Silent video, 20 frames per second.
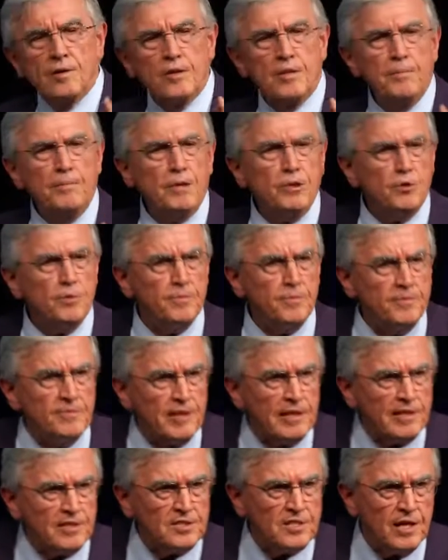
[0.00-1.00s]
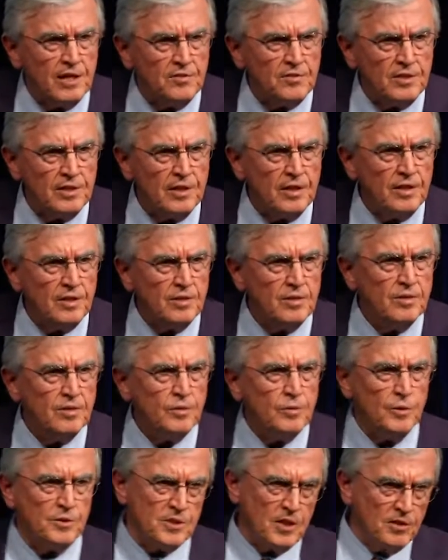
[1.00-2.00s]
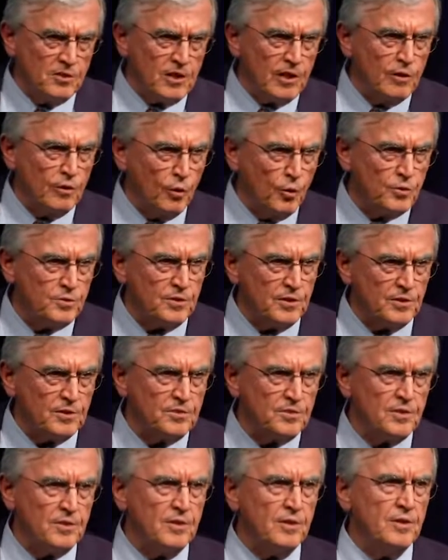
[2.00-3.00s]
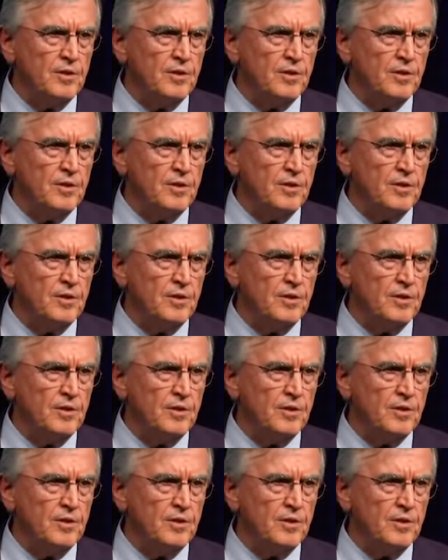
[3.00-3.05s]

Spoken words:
the Bishop of Alexandria, who essentially ordered